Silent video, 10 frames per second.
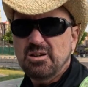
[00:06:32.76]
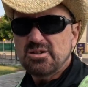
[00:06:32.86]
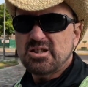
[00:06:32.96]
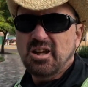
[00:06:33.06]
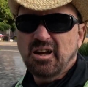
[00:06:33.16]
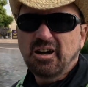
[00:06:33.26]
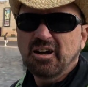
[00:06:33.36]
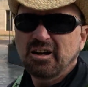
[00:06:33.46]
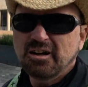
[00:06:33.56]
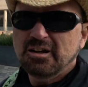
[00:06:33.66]
use the
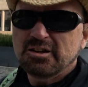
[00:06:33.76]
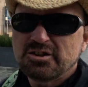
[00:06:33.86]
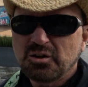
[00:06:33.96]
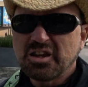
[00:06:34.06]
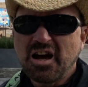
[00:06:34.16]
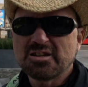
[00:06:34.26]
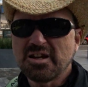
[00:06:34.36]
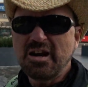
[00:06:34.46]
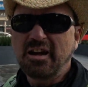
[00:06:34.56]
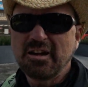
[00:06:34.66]

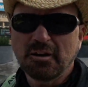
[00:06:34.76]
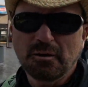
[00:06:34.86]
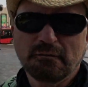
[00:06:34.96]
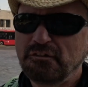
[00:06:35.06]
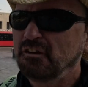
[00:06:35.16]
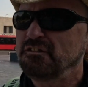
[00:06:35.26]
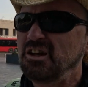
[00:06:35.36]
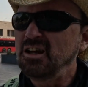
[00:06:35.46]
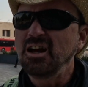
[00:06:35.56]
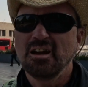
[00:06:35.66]

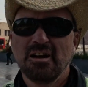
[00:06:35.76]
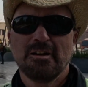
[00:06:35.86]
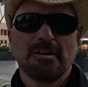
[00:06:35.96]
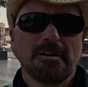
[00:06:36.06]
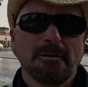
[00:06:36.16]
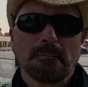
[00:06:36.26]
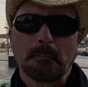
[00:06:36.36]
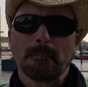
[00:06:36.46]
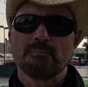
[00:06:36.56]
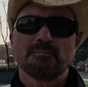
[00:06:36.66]
2,850
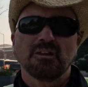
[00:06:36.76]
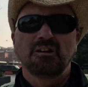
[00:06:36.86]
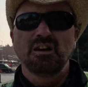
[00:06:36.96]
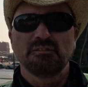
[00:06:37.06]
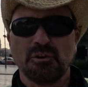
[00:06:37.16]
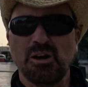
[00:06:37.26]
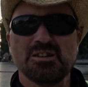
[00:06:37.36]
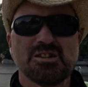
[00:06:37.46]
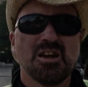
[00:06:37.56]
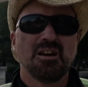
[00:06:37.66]

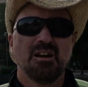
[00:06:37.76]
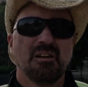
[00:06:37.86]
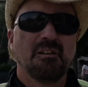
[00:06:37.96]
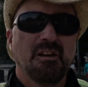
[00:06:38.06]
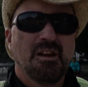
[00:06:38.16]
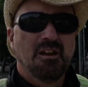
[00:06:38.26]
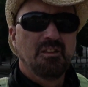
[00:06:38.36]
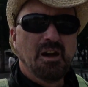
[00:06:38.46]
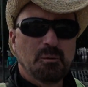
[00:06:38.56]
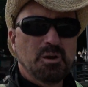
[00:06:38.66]
difference
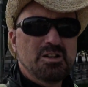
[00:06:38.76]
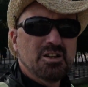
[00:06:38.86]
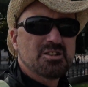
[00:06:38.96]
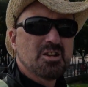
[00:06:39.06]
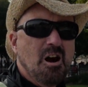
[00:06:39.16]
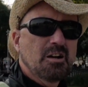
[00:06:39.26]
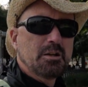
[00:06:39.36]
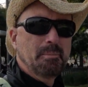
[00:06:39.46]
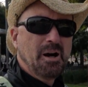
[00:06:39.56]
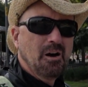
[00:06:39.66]
that we just talked
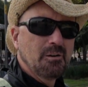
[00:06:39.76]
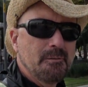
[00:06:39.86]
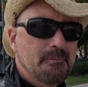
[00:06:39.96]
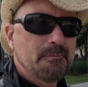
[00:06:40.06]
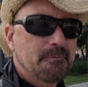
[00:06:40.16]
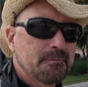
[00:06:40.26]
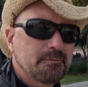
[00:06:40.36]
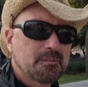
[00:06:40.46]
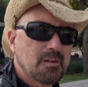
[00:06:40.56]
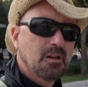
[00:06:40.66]
about.
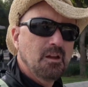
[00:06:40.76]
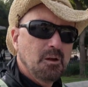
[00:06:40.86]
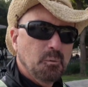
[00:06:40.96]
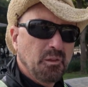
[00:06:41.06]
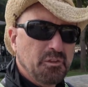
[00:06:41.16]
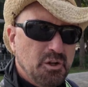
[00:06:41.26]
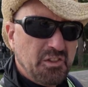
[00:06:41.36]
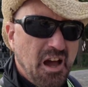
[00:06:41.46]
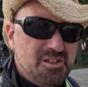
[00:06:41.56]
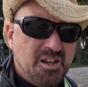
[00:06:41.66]
With
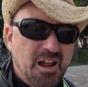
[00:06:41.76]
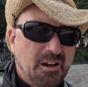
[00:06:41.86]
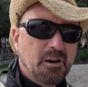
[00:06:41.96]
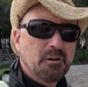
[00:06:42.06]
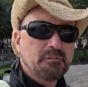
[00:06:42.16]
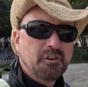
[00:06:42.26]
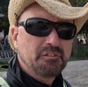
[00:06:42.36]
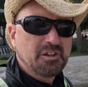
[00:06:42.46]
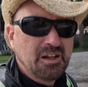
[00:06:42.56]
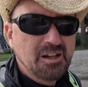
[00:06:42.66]

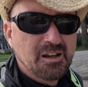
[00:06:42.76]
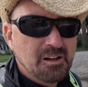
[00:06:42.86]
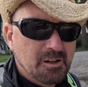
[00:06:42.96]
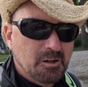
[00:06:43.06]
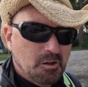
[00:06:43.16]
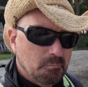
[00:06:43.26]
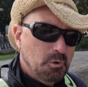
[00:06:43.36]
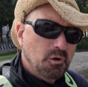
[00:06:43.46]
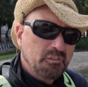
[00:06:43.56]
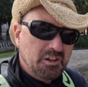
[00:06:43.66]
2,850,
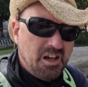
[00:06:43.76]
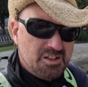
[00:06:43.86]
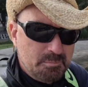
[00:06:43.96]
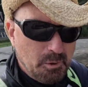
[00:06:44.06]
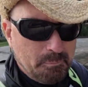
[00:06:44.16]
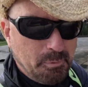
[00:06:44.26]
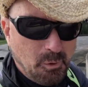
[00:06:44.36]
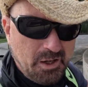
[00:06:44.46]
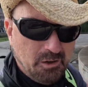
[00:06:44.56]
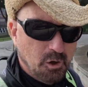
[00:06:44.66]
move the decimal
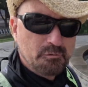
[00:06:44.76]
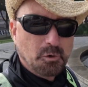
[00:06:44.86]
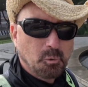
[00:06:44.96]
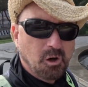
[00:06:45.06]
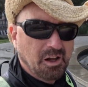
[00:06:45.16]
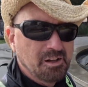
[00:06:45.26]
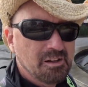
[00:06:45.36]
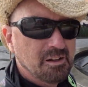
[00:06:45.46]
point over 1,